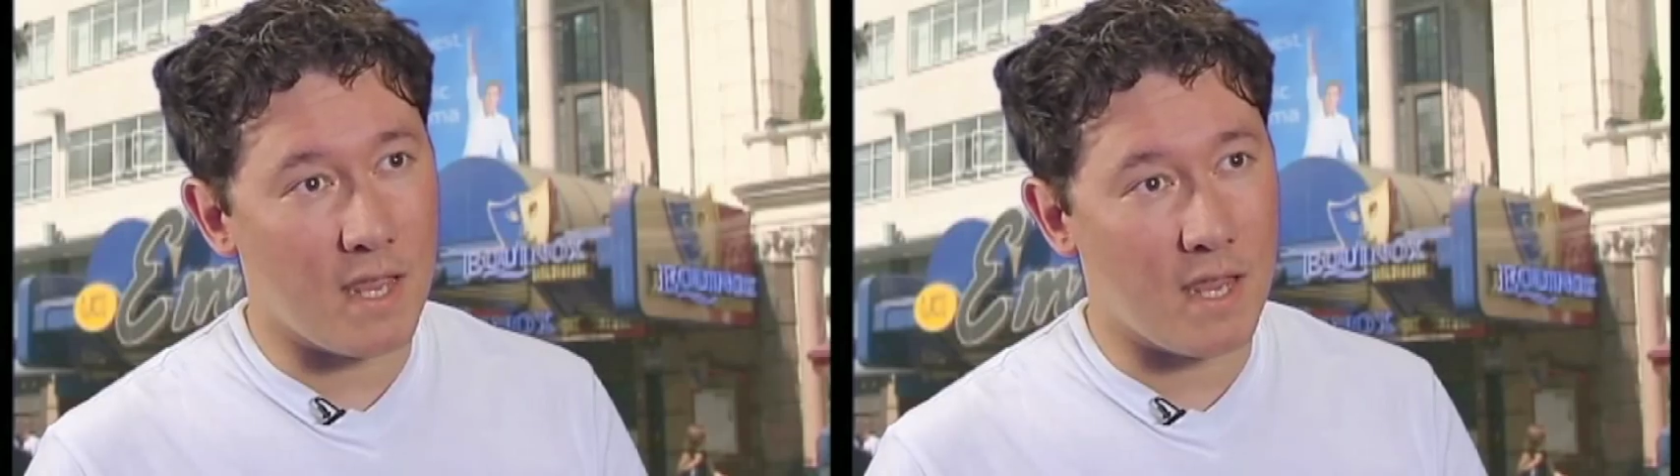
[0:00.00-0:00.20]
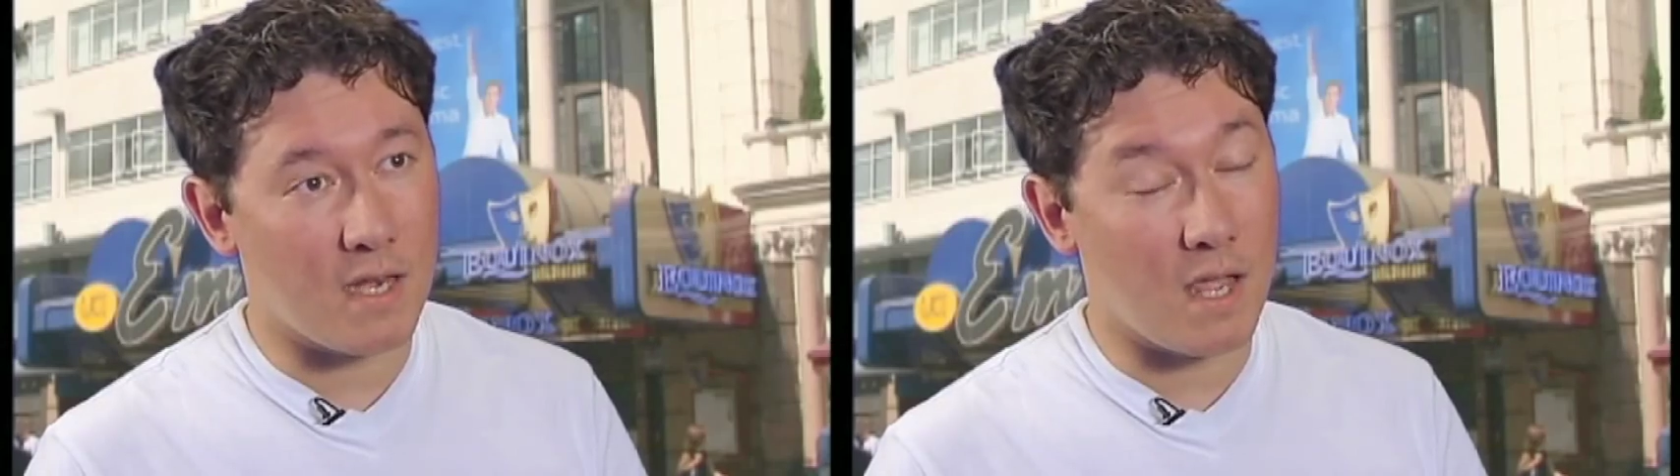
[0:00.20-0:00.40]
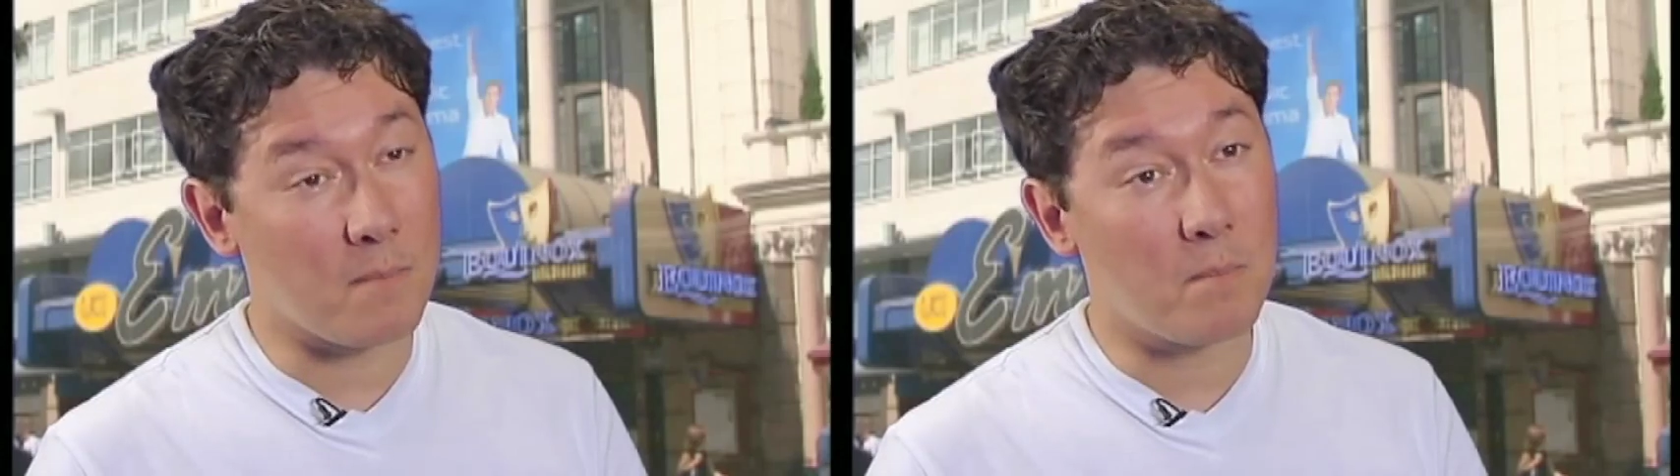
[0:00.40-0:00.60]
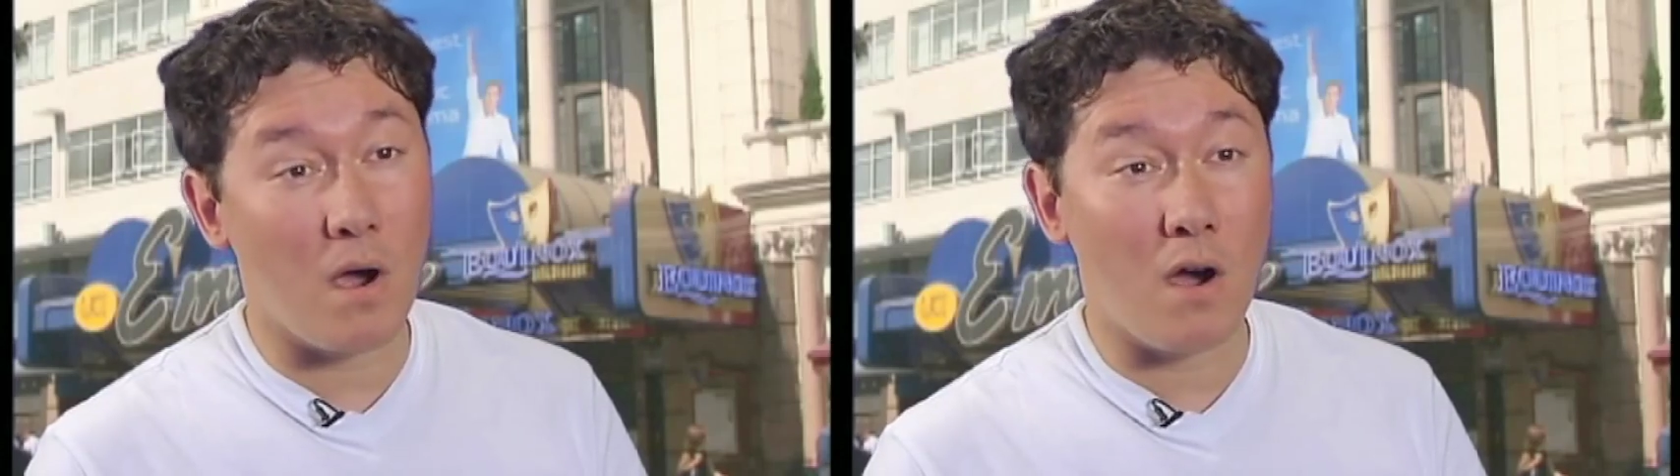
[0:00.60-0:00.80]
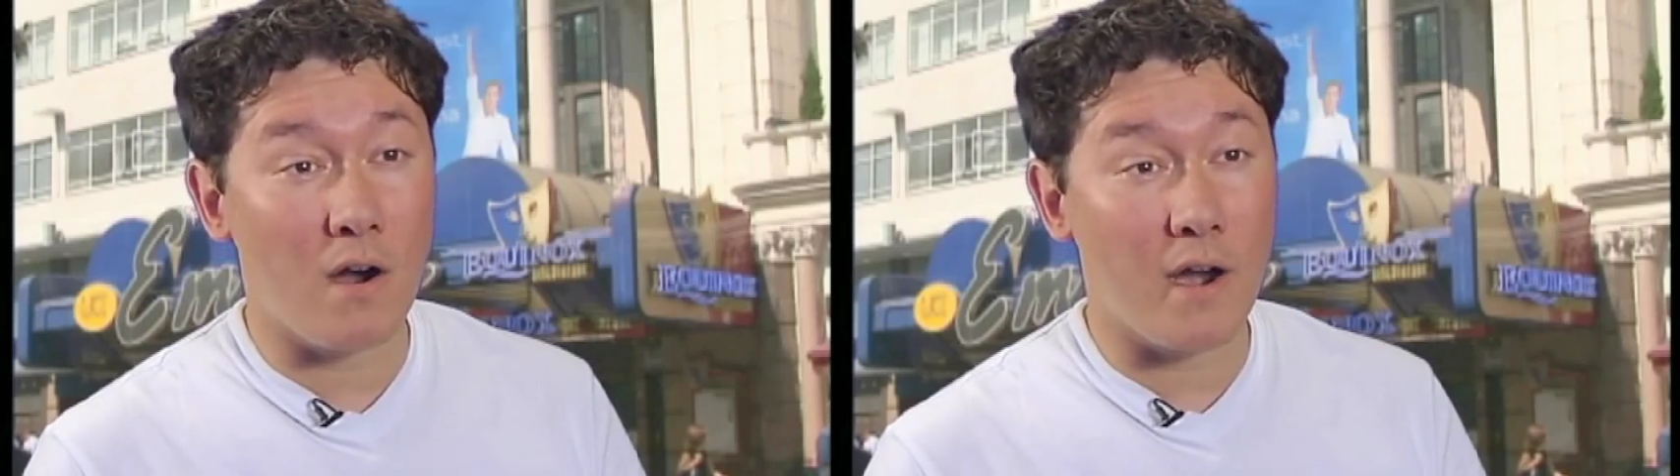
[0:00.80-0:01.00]
in a
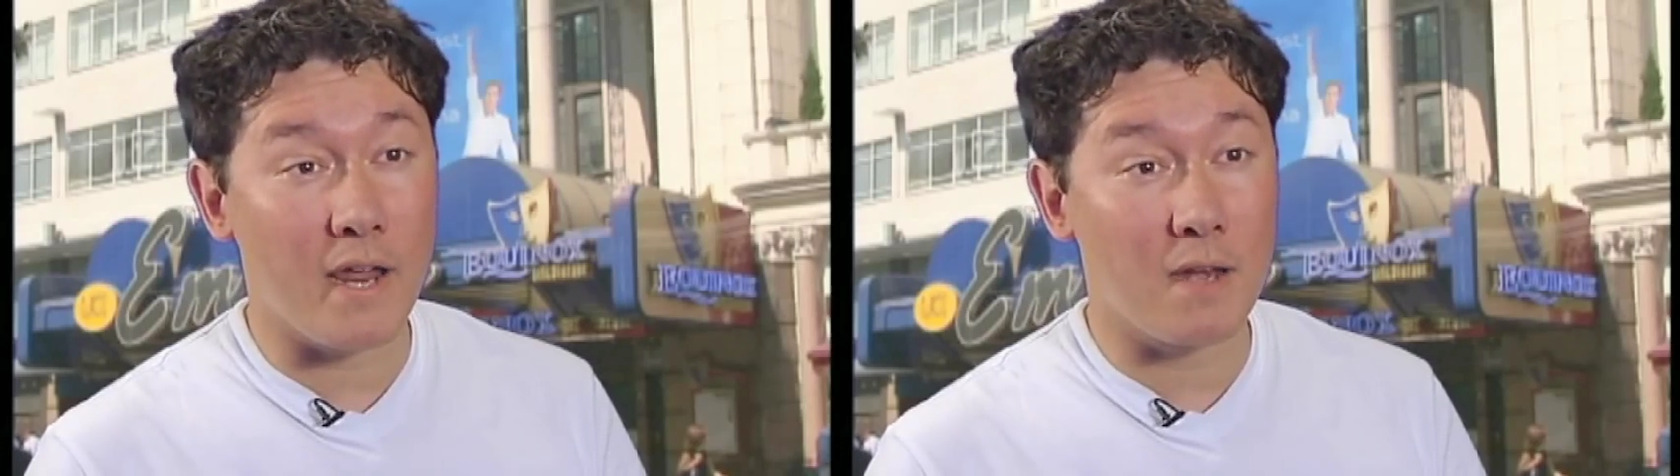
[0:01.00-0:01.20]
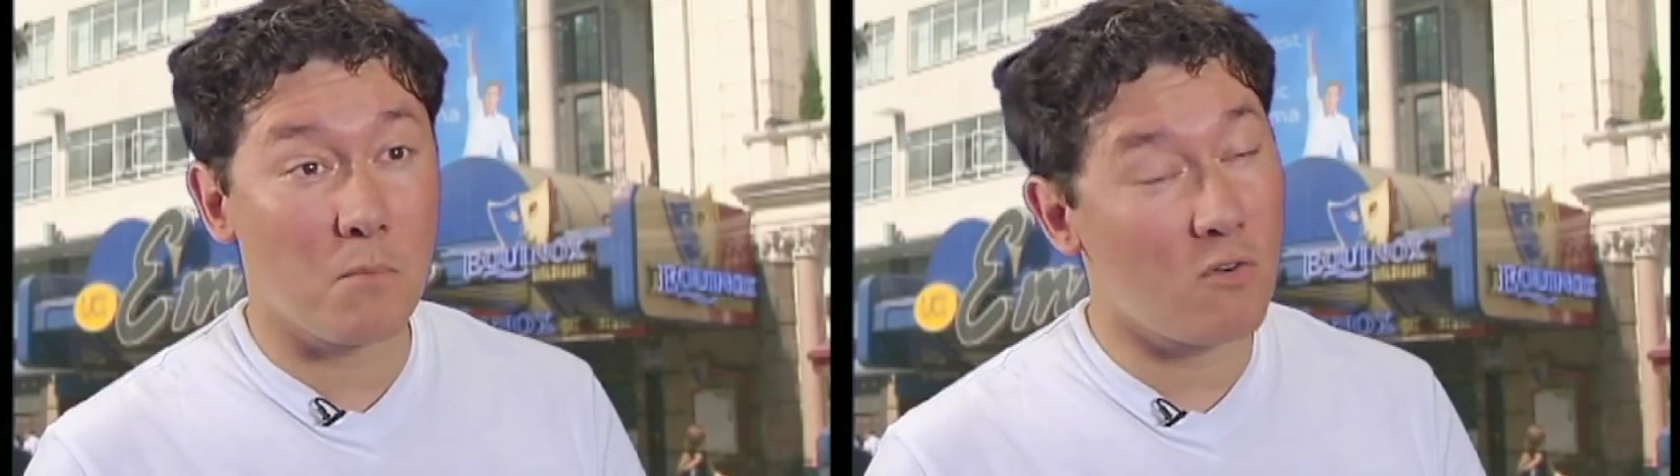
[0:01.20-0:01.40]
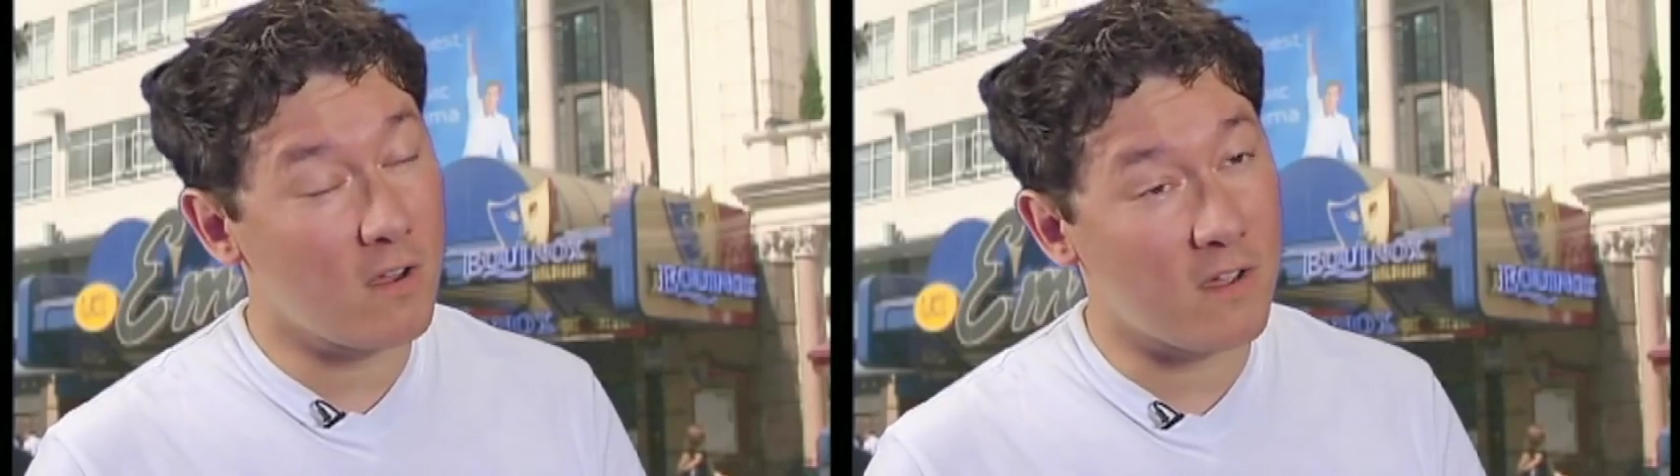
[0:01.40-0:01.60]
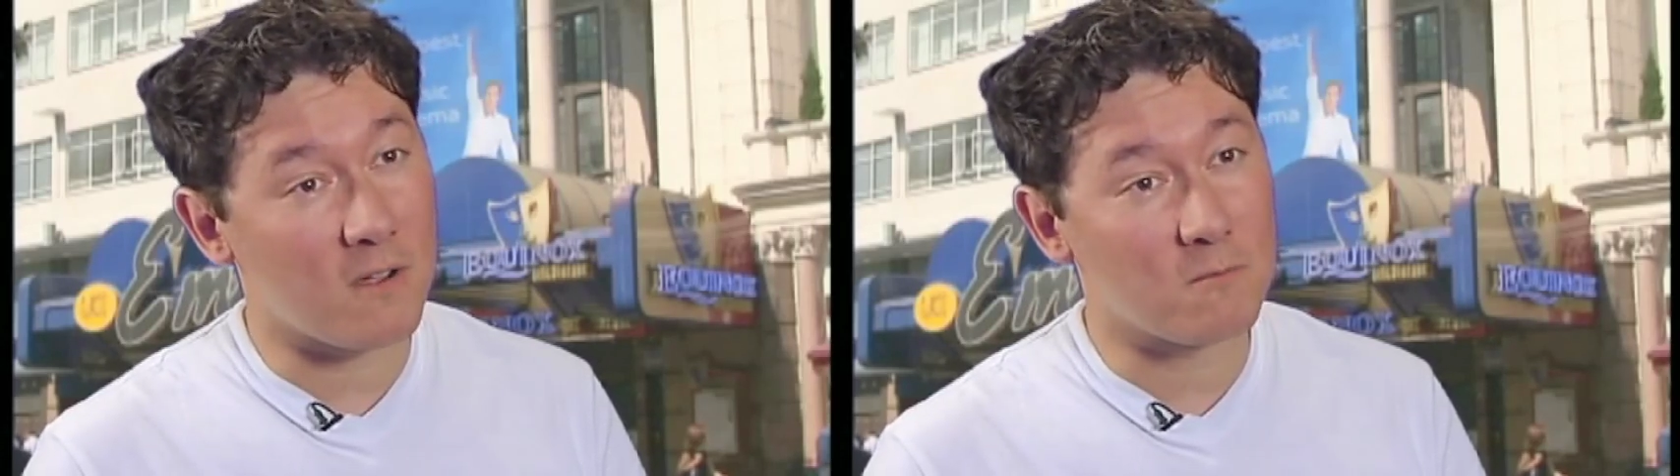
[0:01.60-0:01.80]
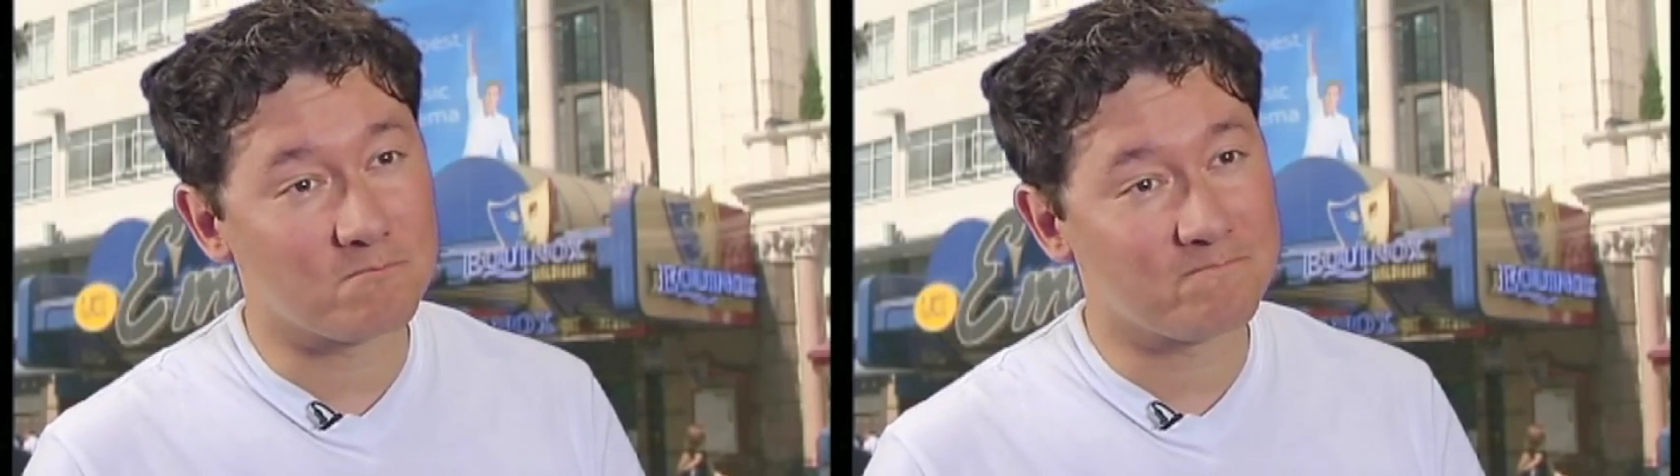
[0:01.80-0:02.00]
bar in Morocco.